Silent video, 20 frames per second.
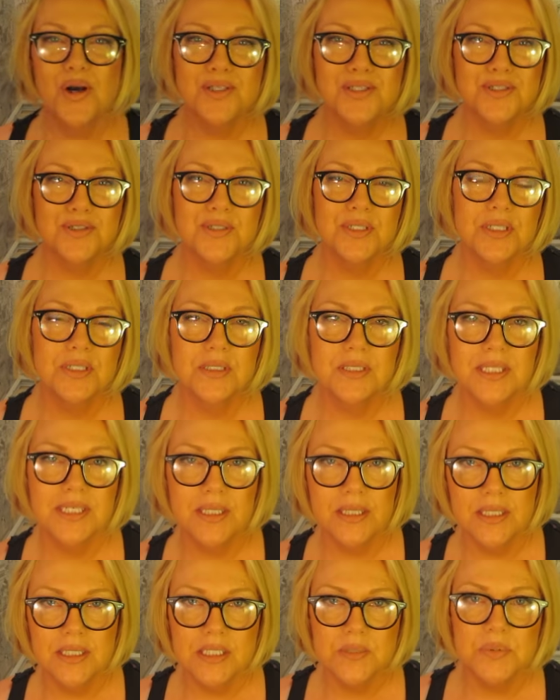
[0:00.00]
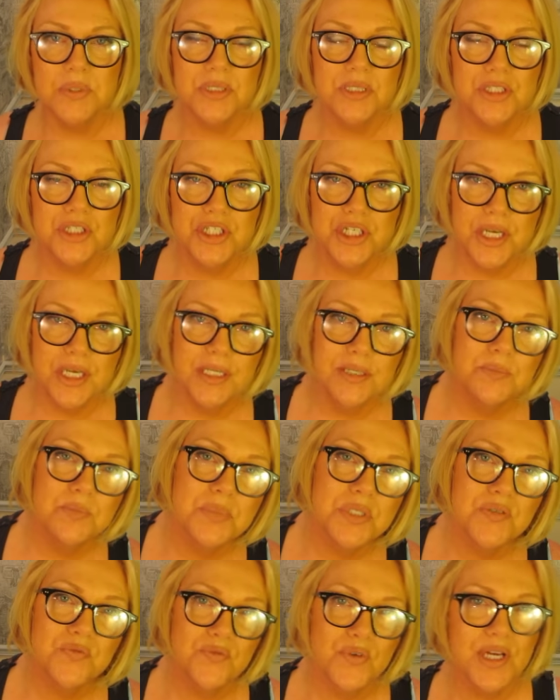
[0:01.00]
also did the Elizabeth and
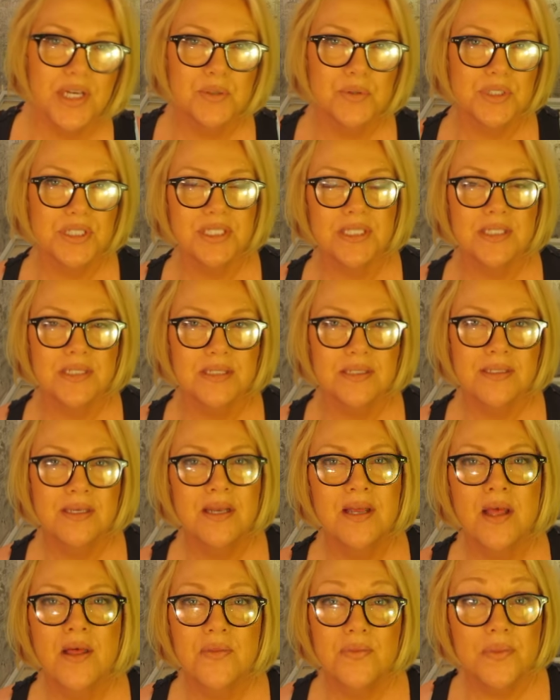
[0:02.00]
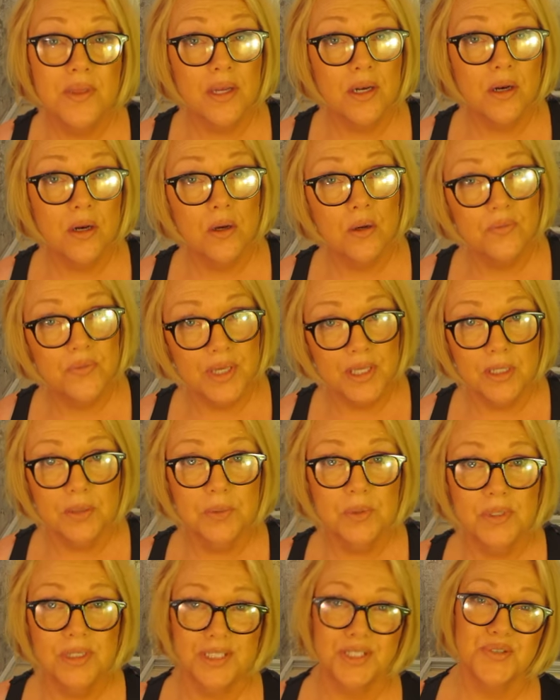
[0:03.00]
James fragrances that are
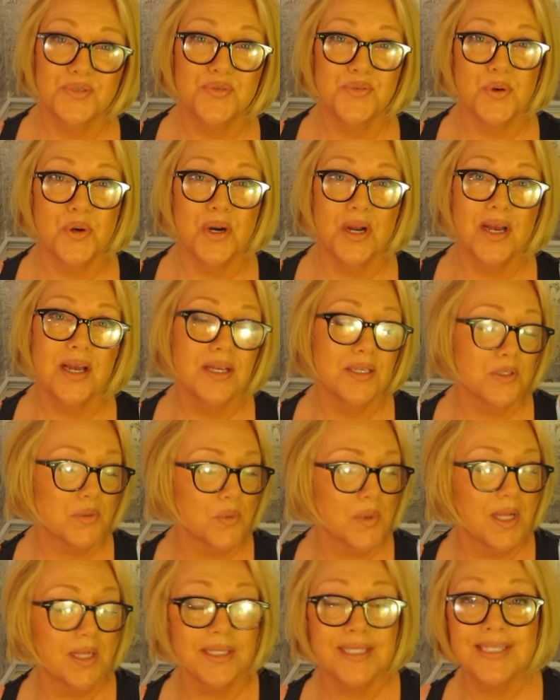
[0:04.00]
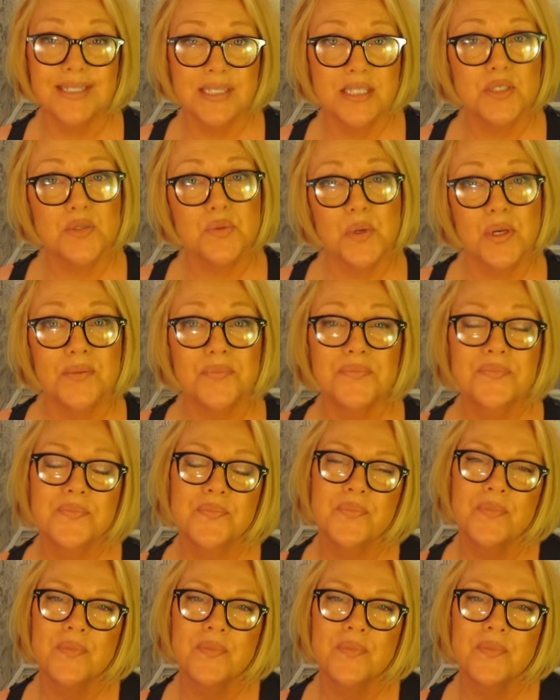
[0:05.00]
available at Sephora as well as this one.